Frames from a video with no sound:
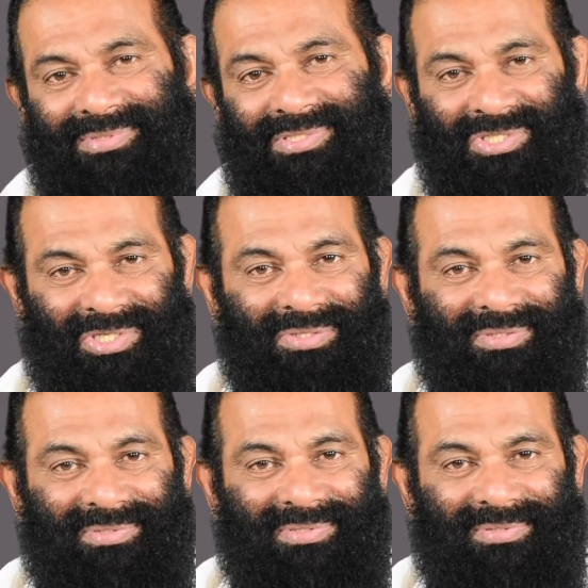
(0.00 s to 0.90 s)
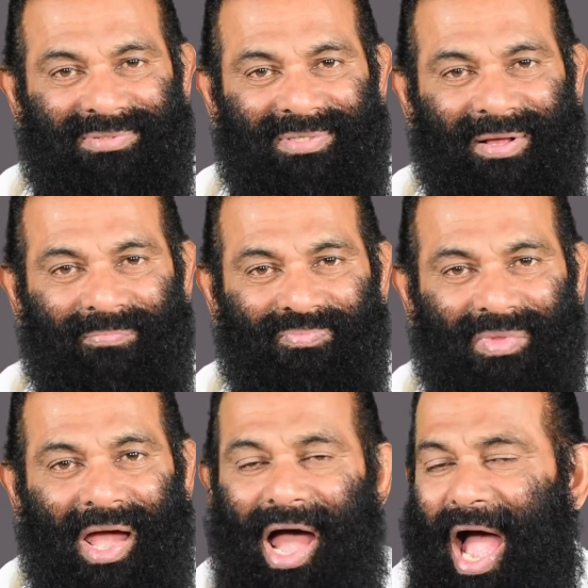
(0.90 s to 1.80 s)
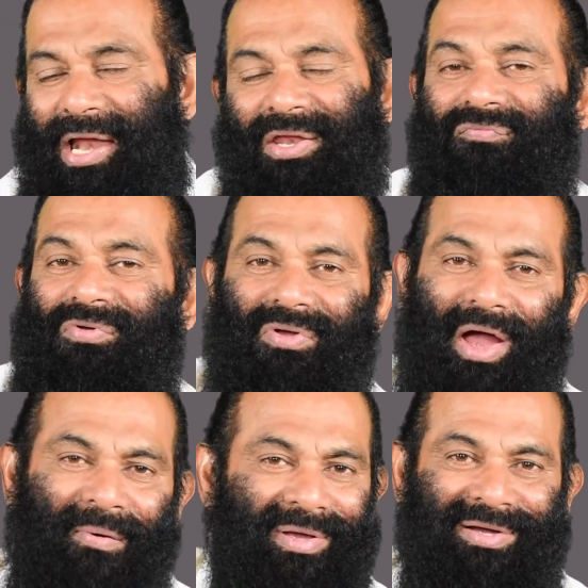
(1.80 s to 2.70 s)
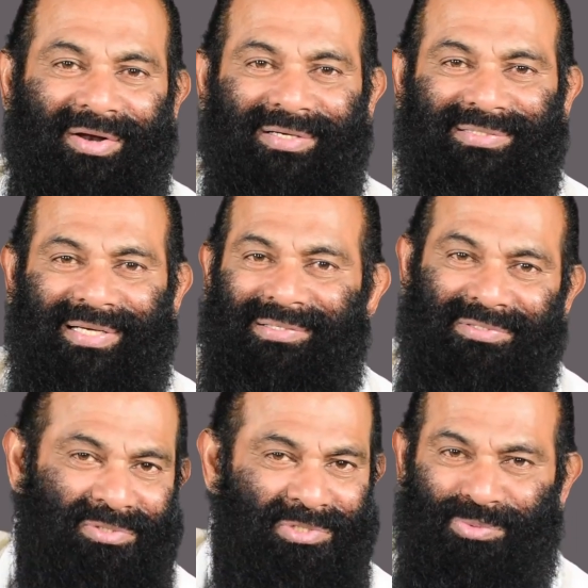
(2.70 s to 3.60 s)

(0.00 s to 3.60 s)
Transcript: students and if you come across and